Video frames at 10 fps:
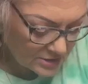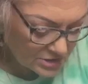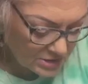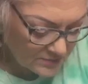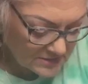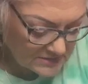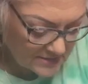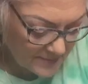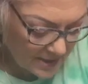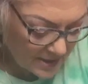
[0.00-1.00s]
And she would
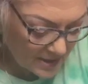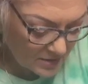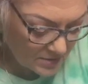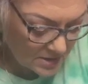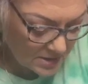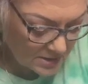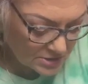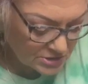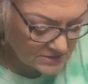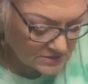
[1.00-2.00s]
somehow
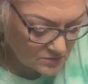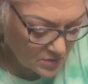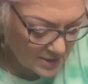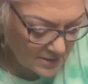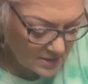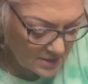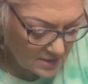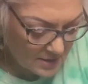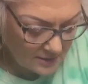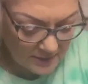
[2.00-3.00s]
cut just the right
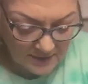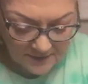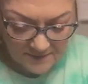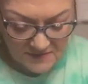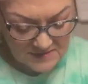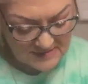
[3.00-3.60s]
length of